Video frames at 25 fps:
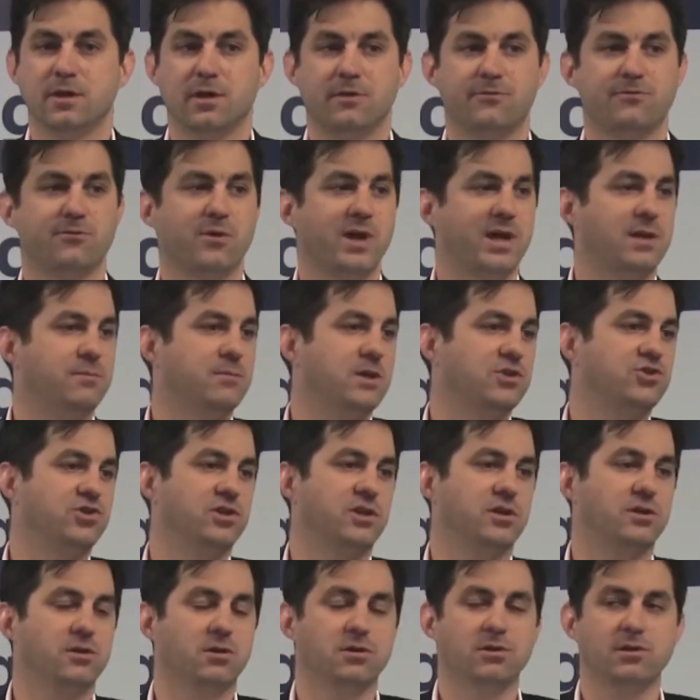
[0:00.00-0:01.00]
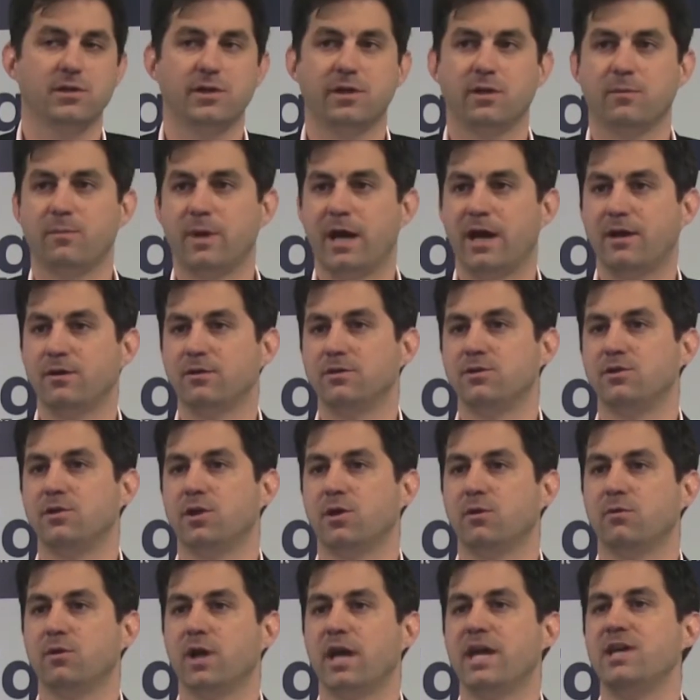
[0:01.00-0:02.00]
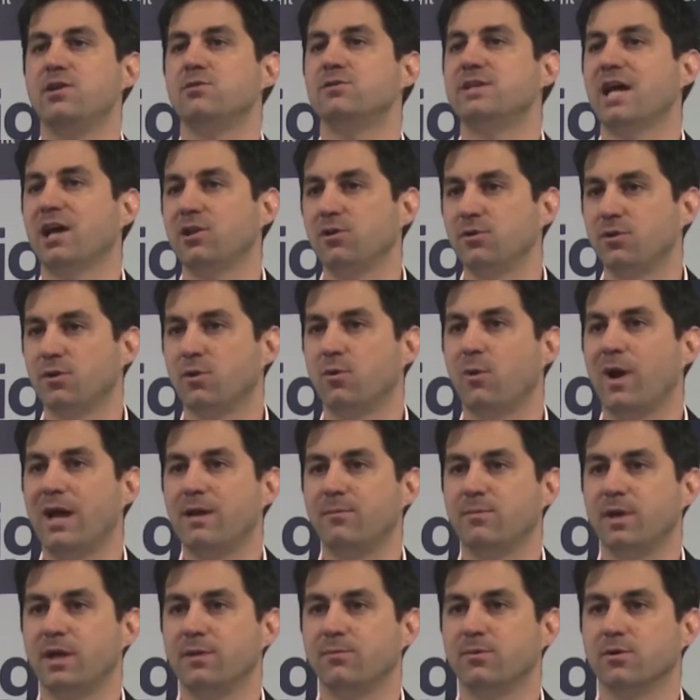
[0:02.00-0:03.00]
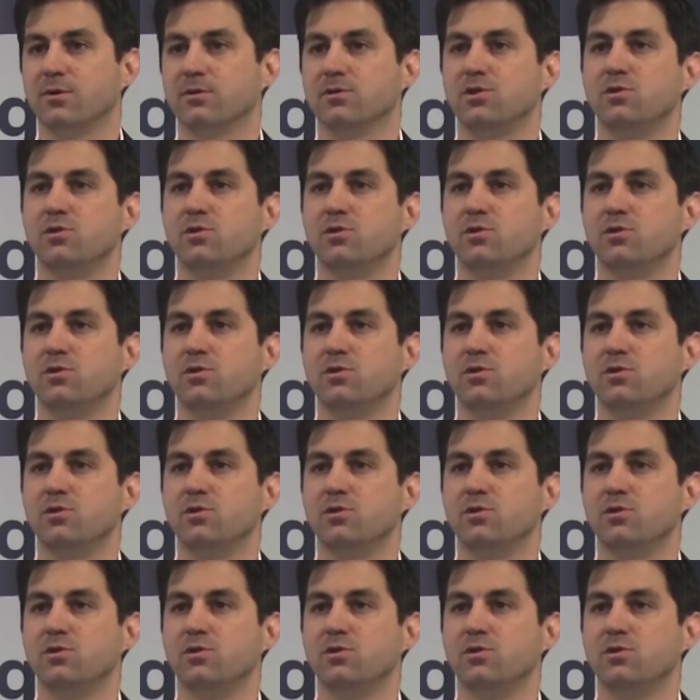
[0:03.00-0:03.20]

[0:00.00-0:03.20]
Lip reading: Fran mentioned it earlier about, hey, you downloaded a white paper.